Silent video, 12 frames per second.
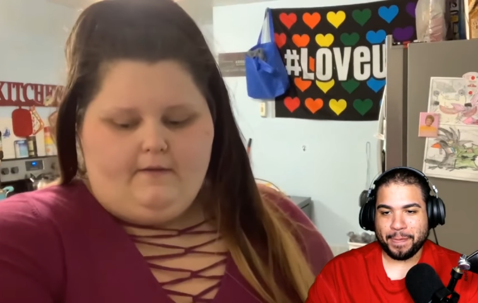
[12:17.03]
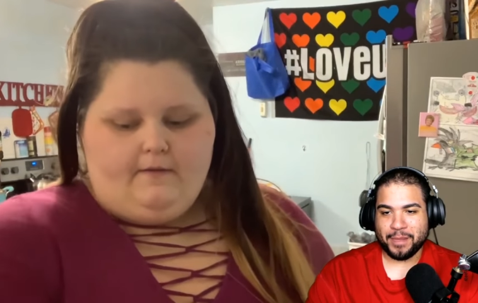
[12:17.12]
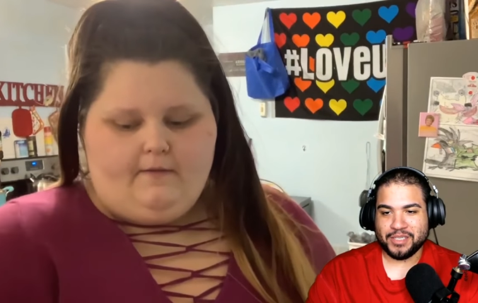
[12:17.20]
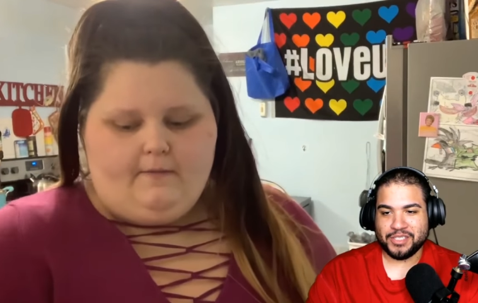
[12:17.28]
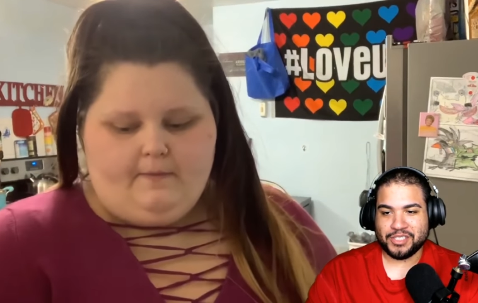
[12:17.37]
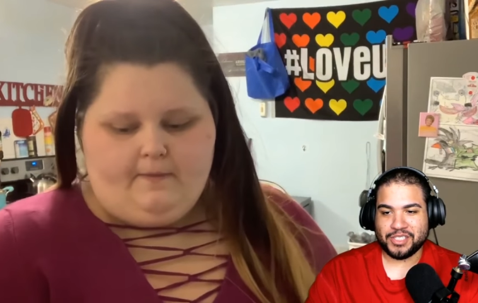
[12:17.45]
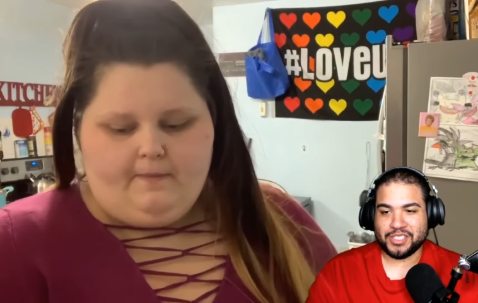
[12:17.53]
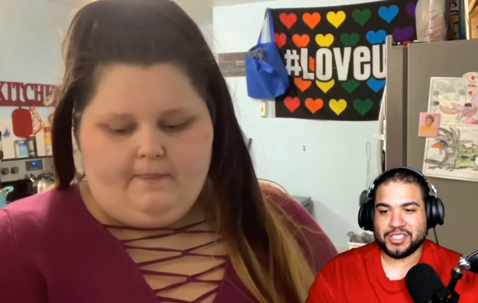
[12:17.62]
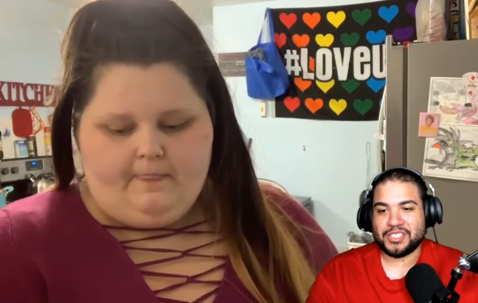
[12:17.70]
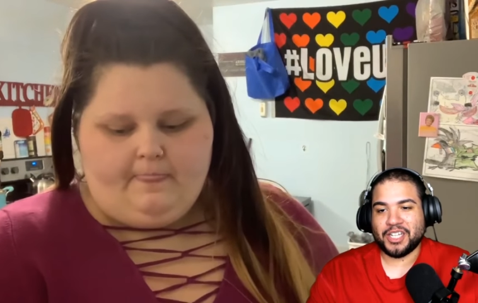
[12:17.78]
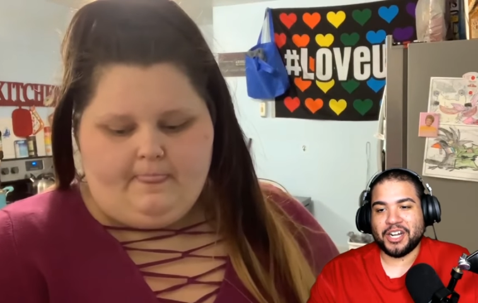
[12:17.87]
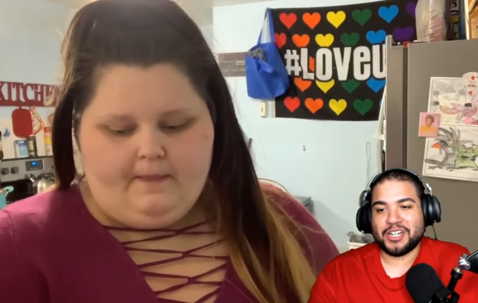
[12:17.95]
Speaker 1: She's
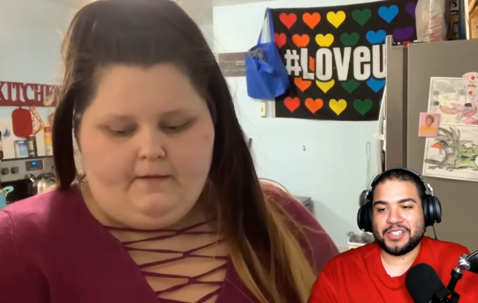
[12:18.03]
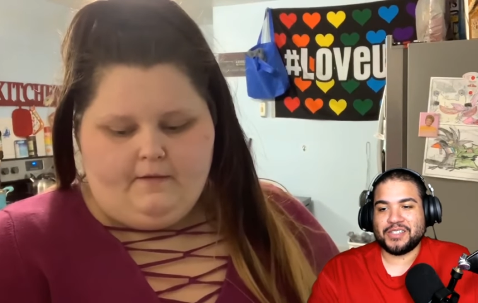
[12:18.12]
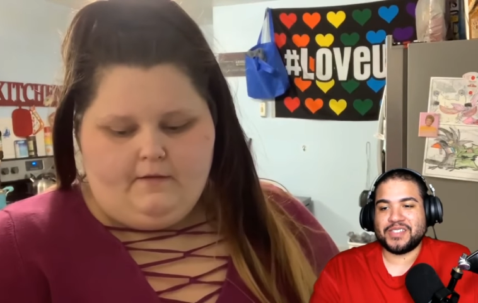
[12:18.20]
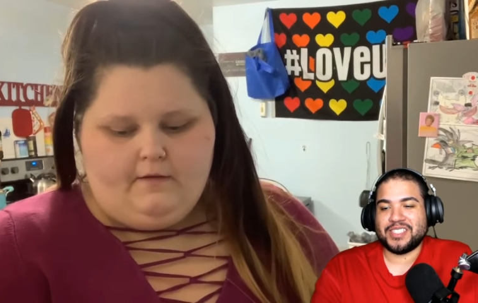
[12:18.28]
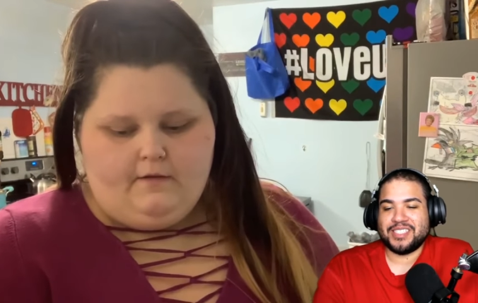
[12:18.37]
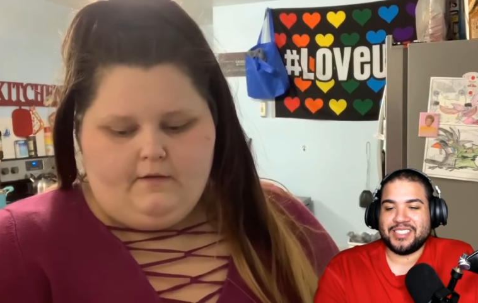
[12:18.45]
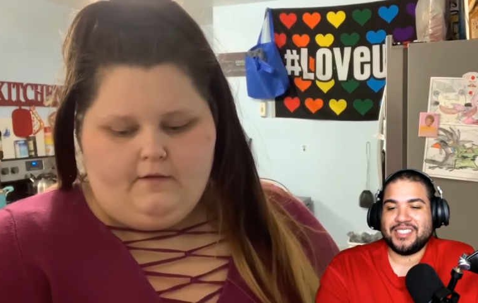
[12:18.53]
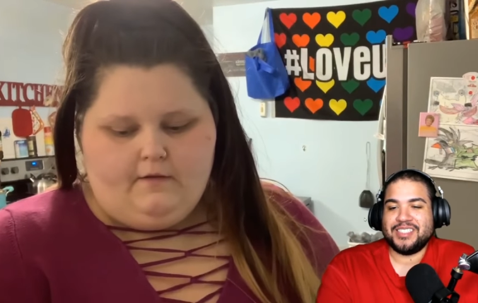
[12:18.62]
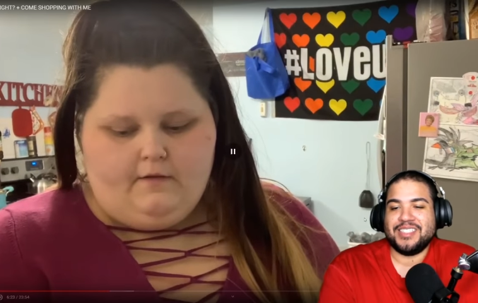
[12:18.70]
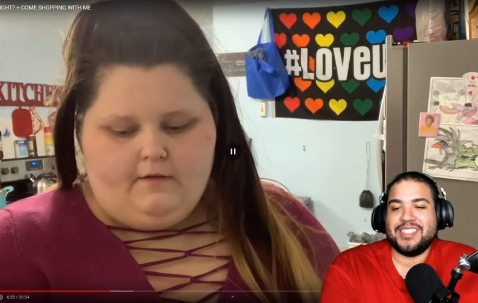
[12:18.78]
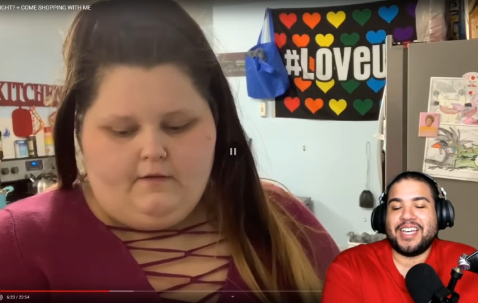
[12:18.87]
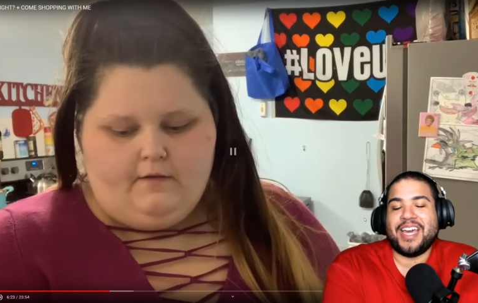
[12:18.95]
starved.
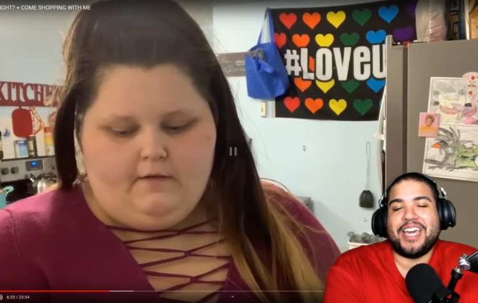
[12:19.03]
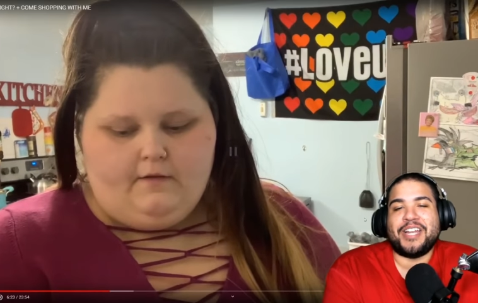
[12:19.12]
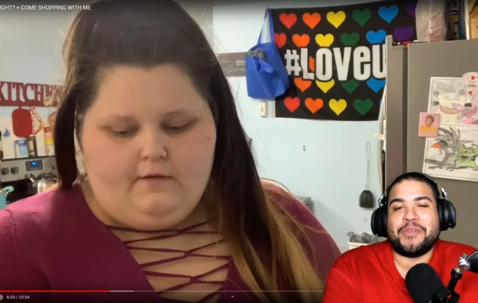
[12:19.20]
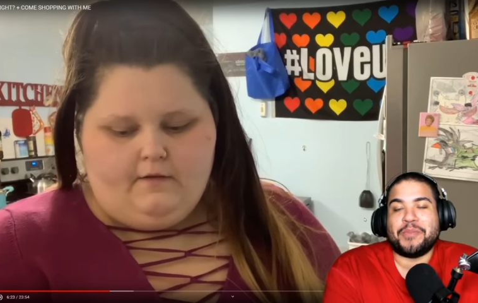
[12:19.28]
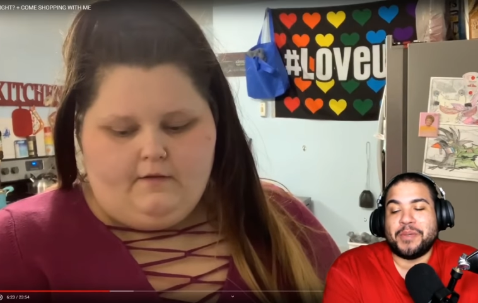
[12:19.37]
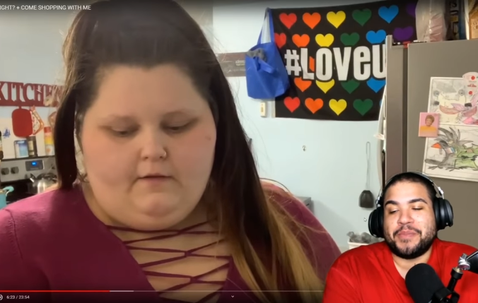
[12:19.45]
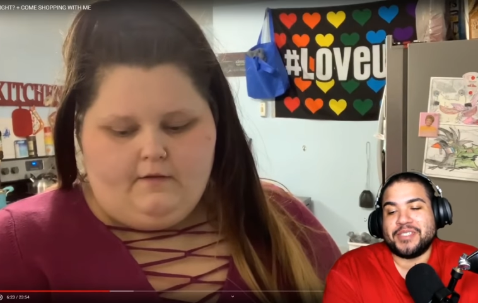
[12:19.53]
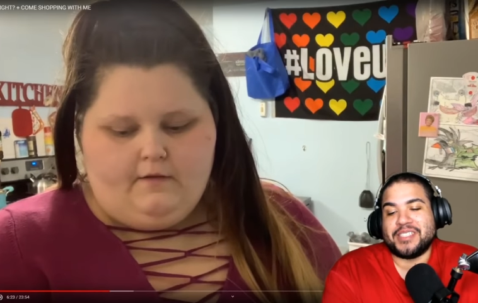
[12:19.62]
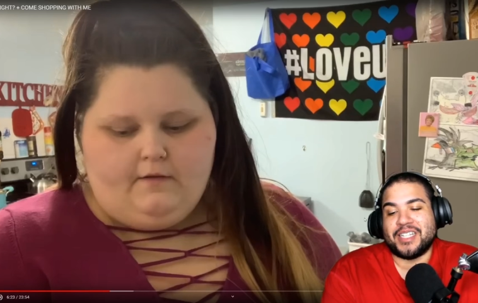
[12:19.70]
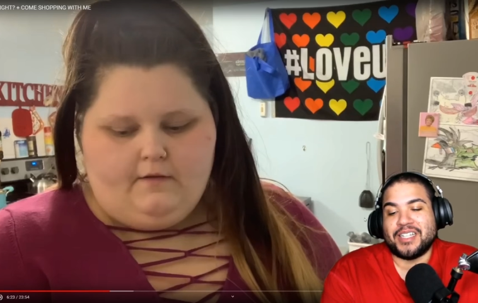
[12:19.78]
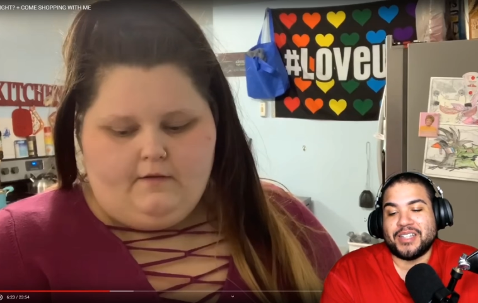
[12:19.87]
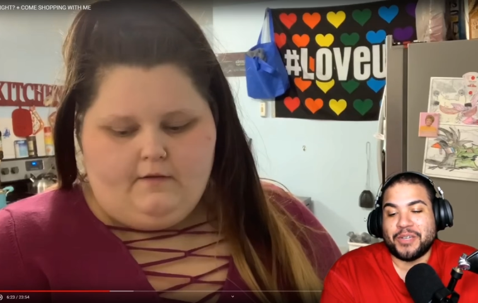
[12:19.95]
I hate it when people say
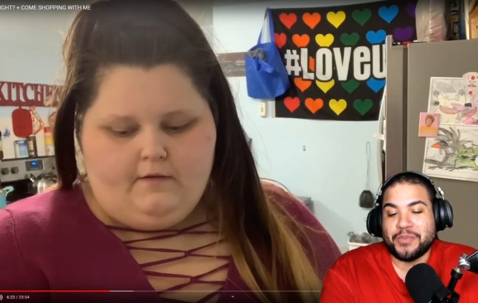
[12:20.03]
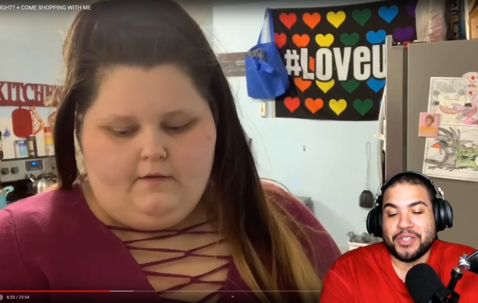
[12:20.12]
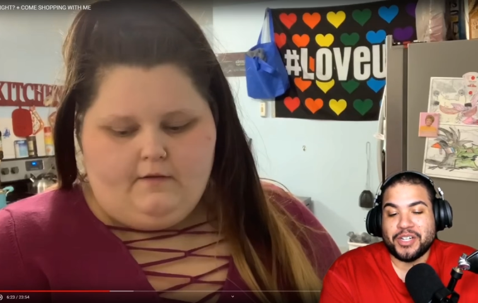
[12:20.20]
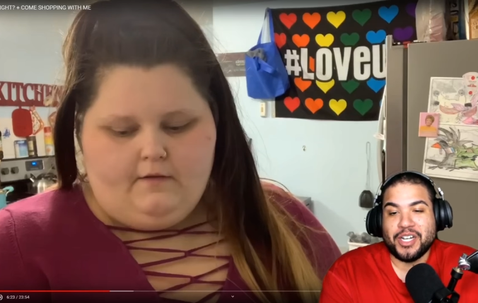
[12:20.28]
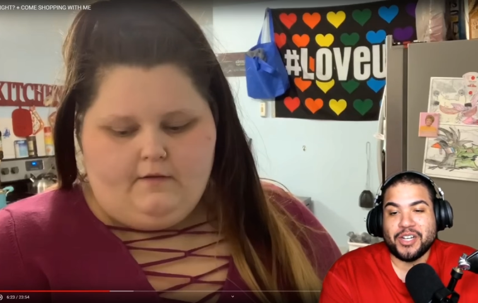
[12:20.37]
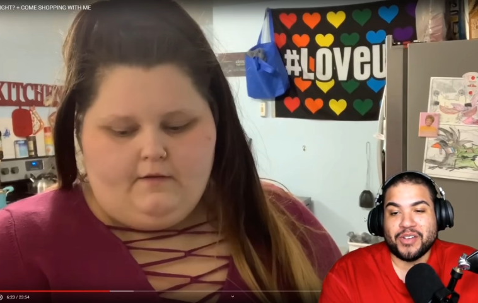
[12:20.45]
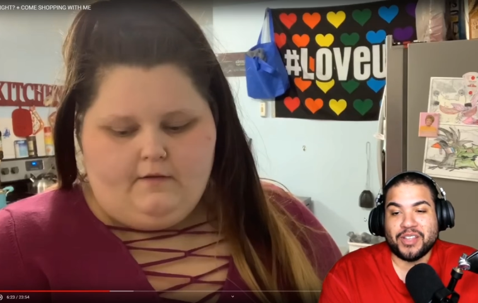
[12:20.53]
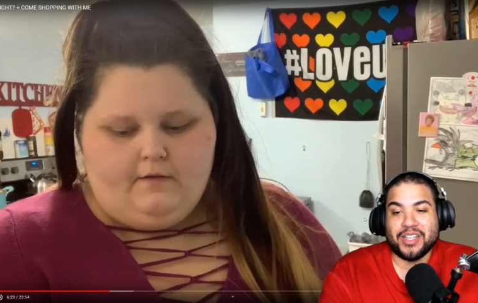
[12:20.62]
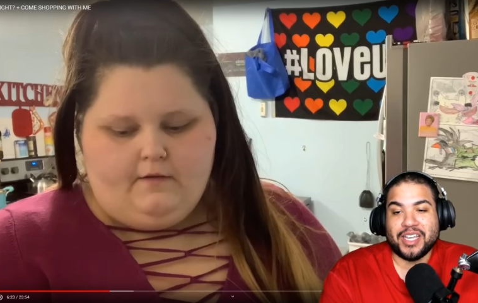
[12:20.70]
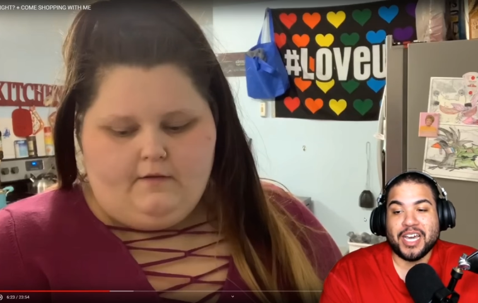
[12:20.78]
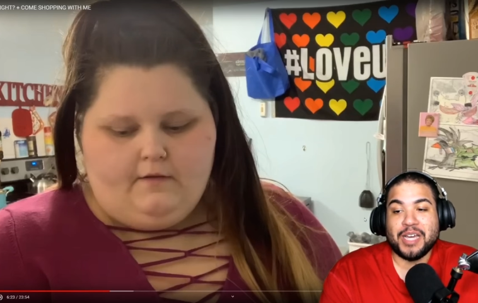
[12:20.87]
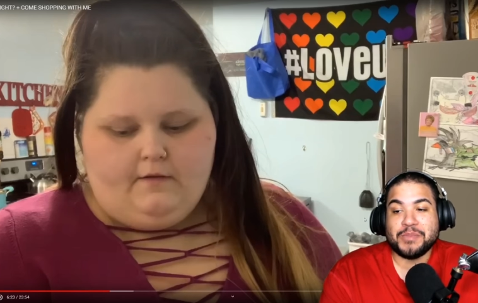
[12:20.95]
that, like when they're hungry and they're
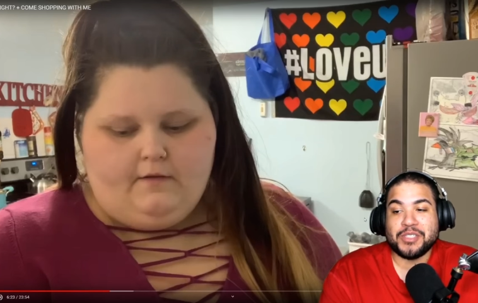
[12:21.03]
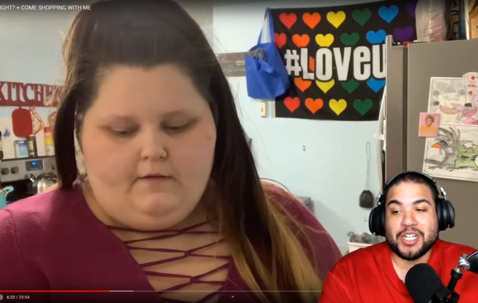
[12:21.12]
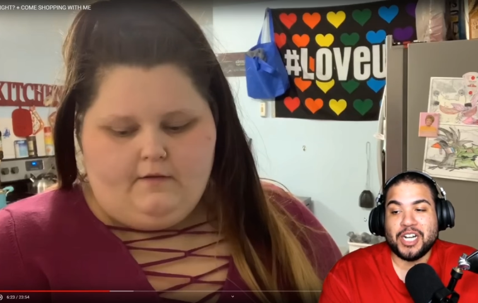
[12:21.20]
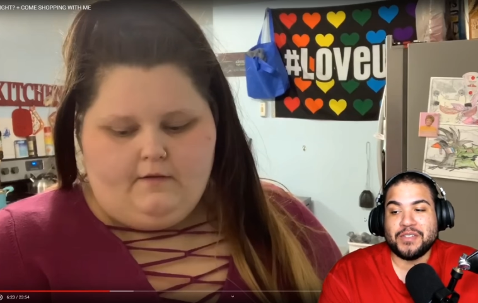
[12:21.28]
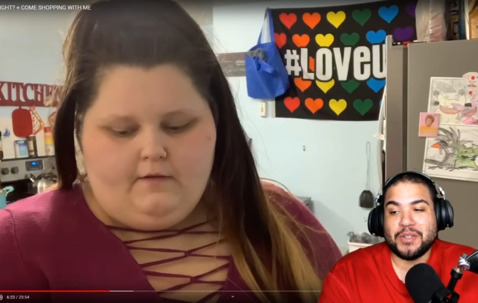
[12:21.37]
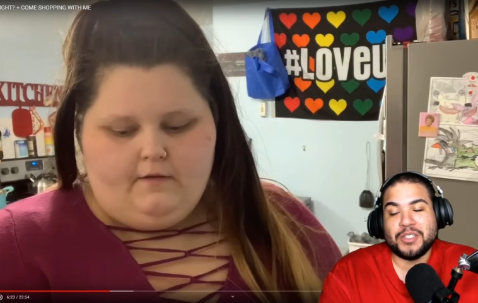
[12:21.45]
like, I'm starved.